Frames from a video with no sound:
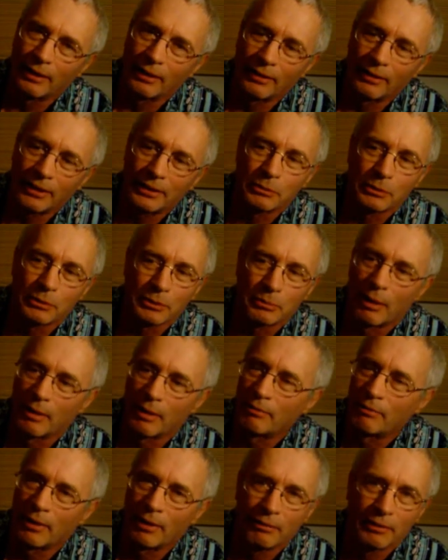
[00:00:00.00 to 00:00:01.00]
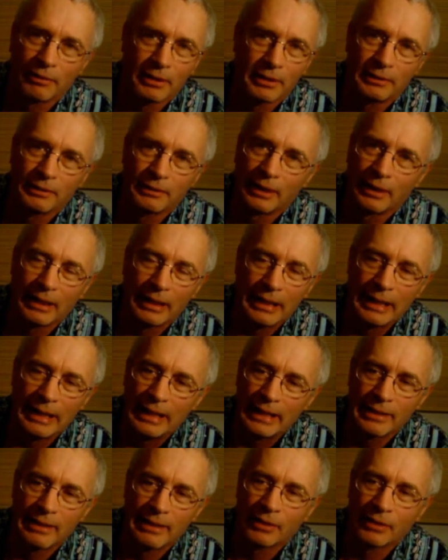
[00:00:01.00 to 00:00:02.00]
This was my favorite
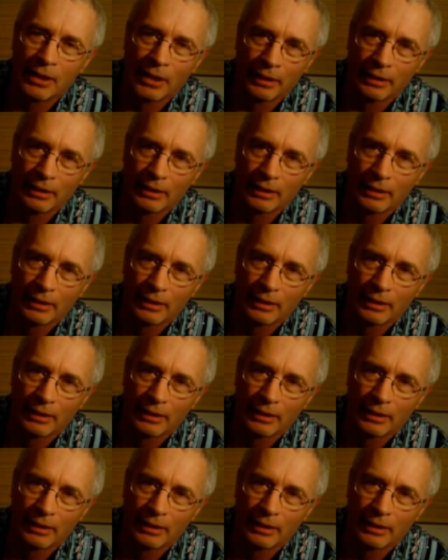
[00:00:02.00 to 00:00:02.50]
he's ever done.